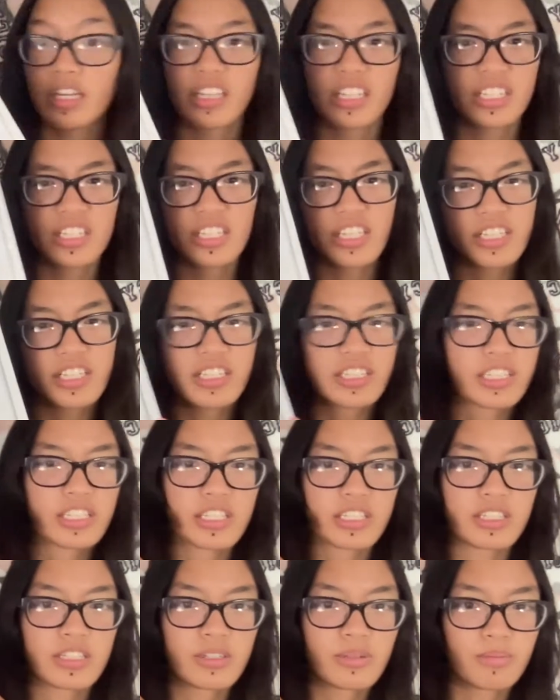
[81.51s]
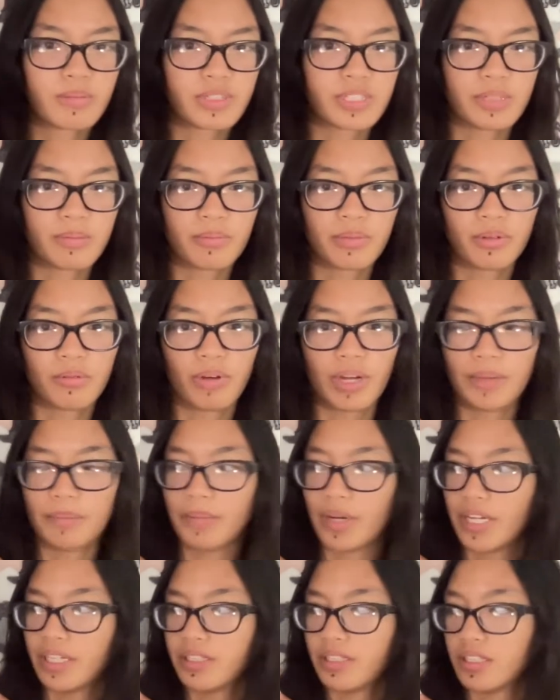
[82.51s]
It's just a super simple white
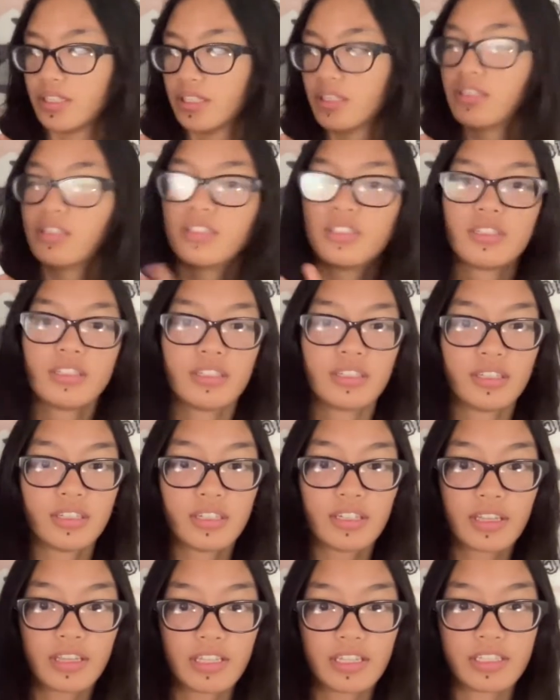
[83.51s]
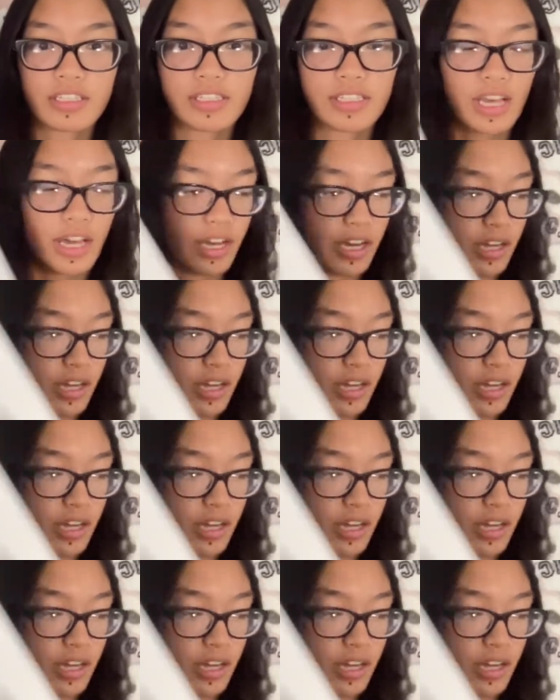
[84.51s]
binder. This